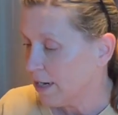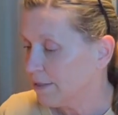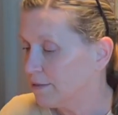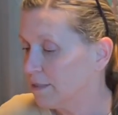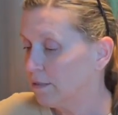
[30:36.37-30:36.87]

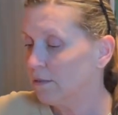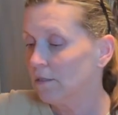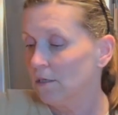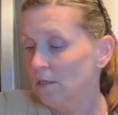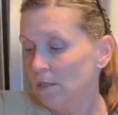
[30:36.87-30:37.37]
right,
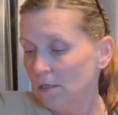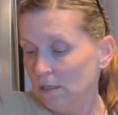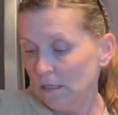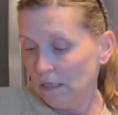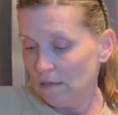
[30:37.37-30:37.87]

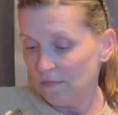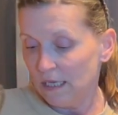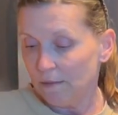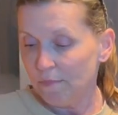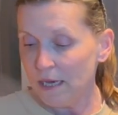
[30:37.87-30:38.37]
come
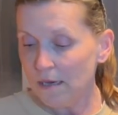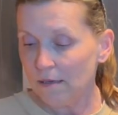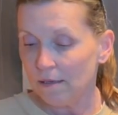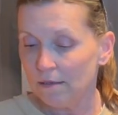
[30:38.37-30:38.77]
take a peek.